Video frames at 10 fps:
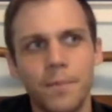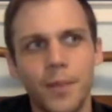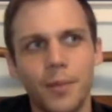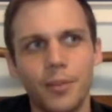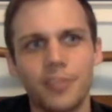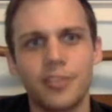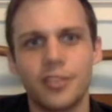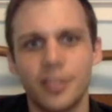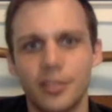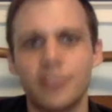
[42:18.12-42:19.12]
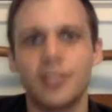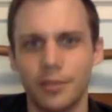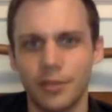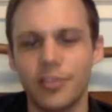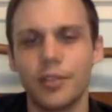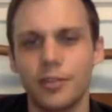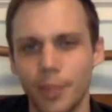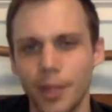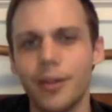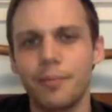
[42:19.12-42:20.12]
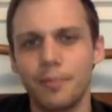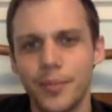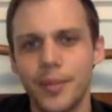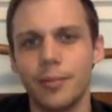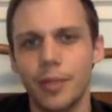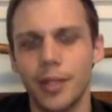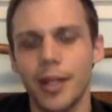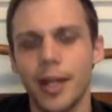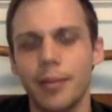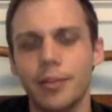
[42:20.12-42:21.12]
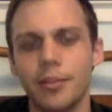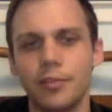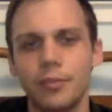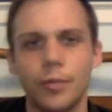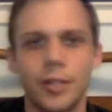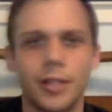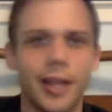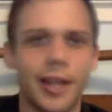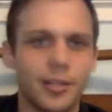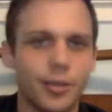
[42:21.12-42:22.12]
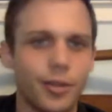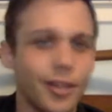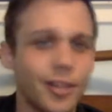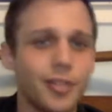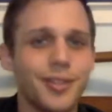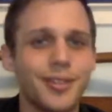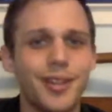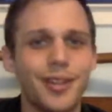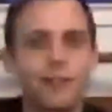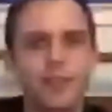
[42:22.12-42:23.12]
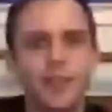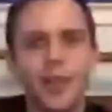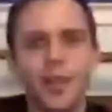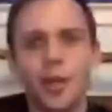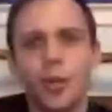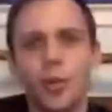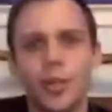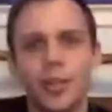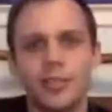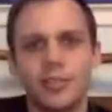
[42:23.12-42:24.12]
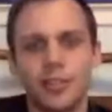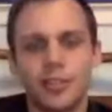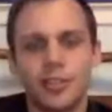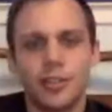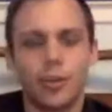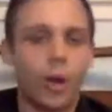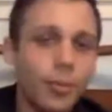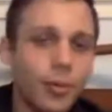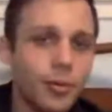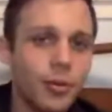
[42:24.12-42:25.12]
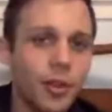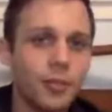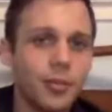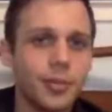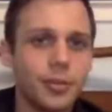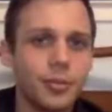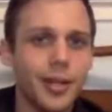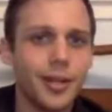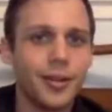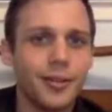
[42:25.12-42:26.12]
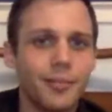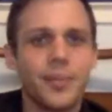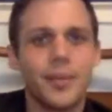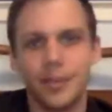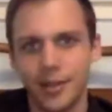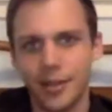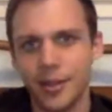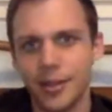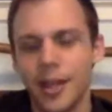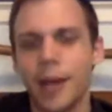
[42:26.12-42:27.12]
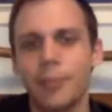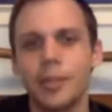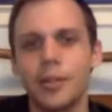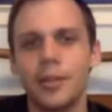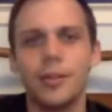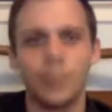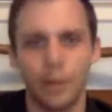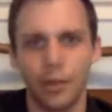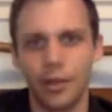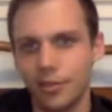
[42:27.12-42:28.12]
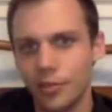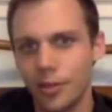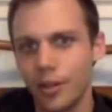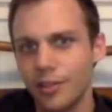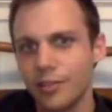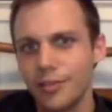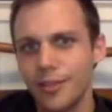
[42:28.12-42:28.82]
we start to understand ourselves better. And when that happens, we can act more logically in life. We can start to cooperate with other people better and happier and with less stress.